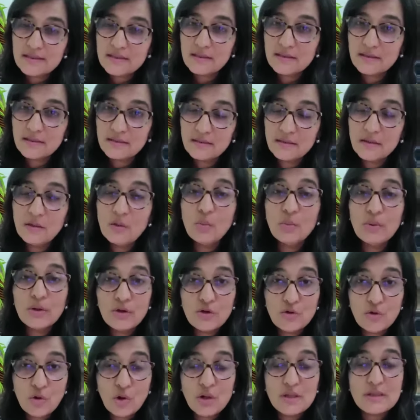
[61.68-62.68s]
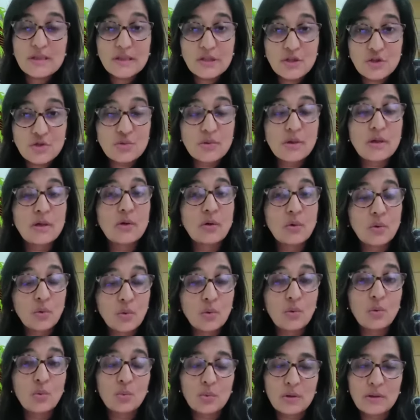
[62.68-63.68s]
little girl withdraws into her
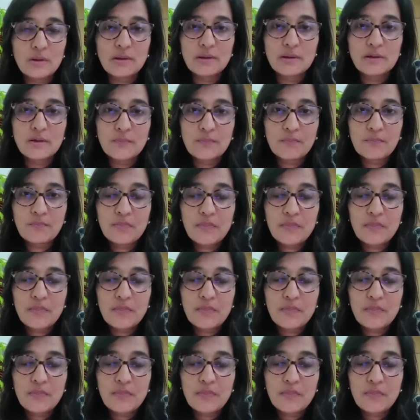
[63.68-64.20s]
own world.